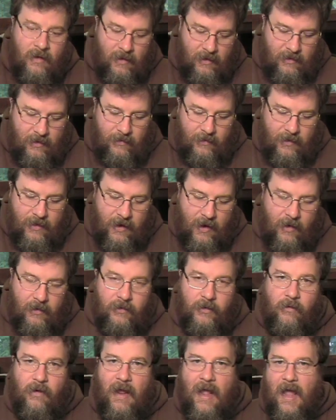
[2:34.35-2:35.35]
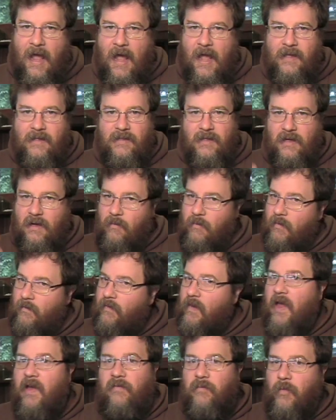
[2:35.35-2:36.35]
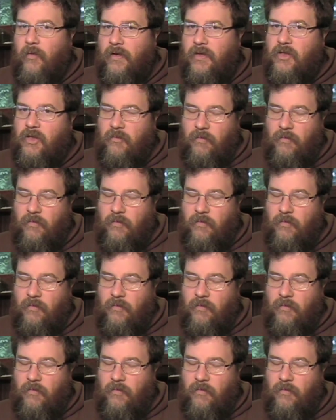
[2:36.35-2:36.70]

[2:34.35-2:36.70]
Another character adds the number of life points